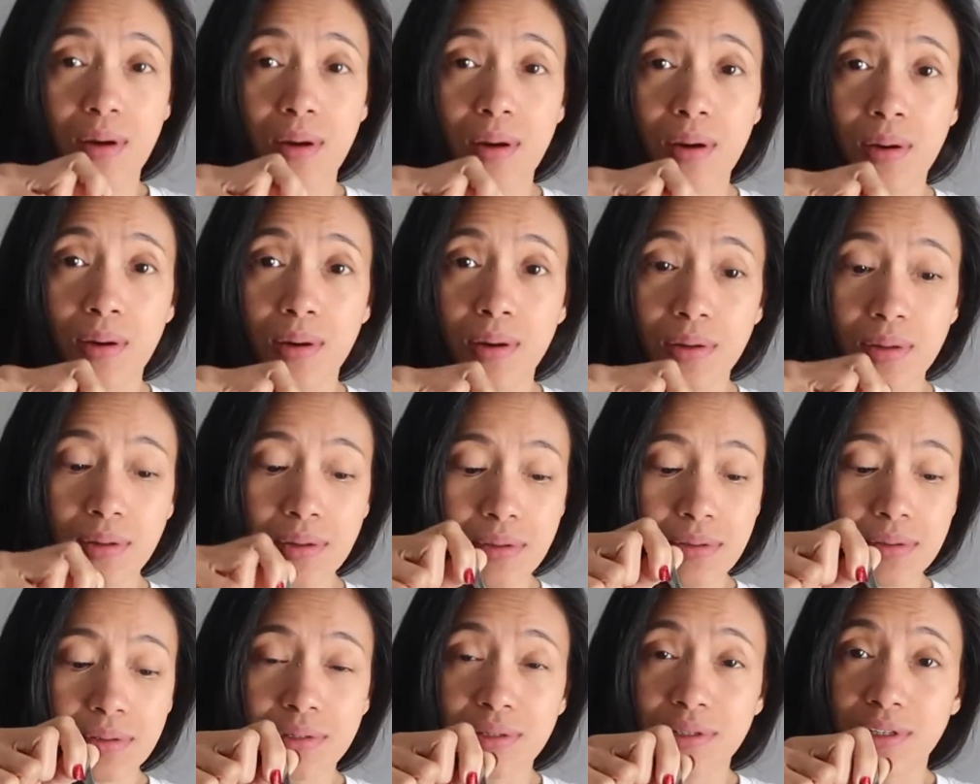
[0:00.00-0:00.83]

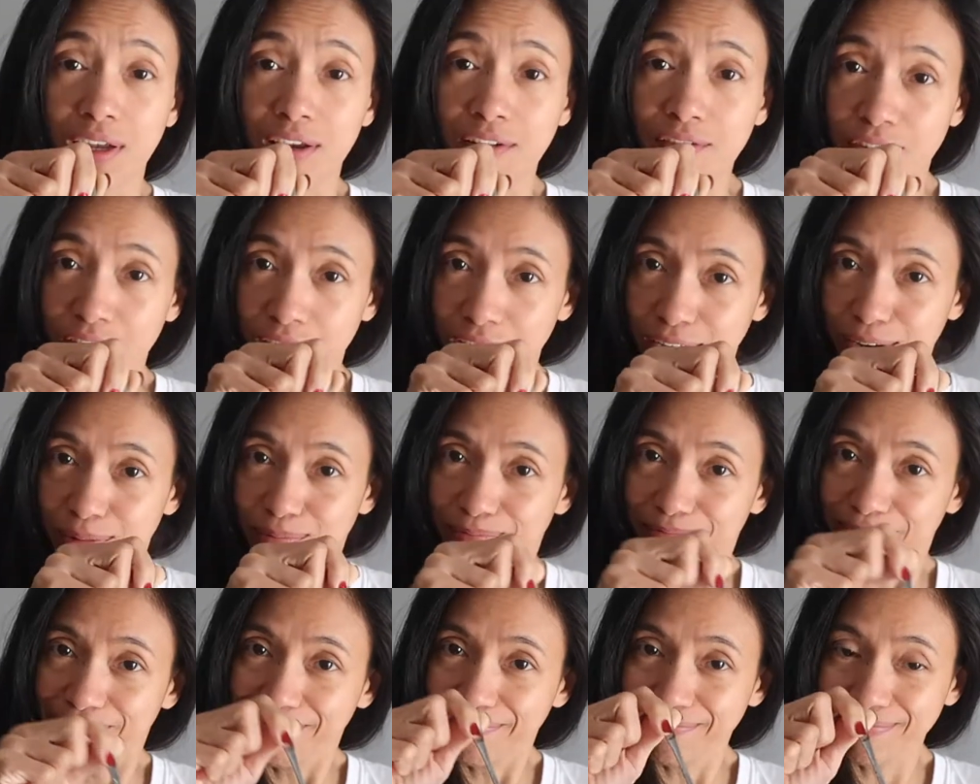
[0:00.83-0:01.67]
on stevia.
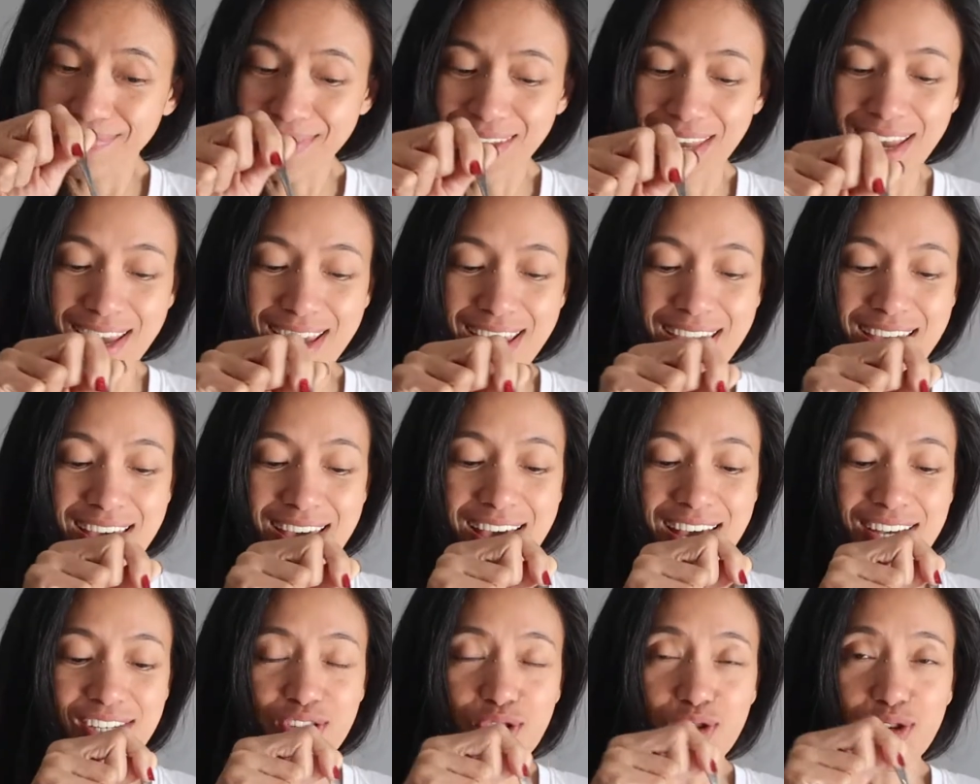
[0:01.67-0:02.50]
As